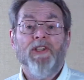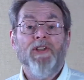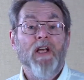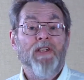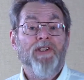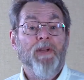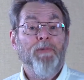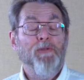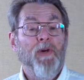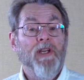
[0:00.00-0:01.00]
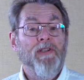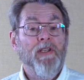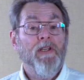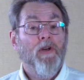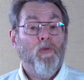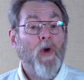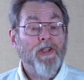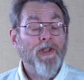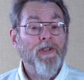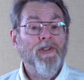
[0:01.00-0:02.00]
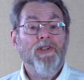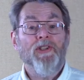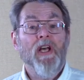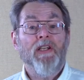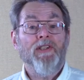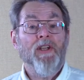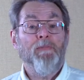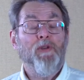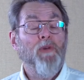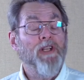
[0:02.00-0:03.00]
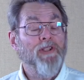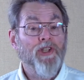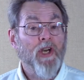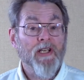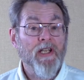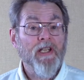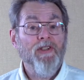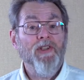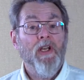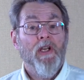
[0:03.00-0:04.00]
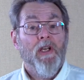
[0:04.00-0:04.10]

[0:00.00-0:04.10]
It's not accepted by the Russians. It's not accepted by the Chinese.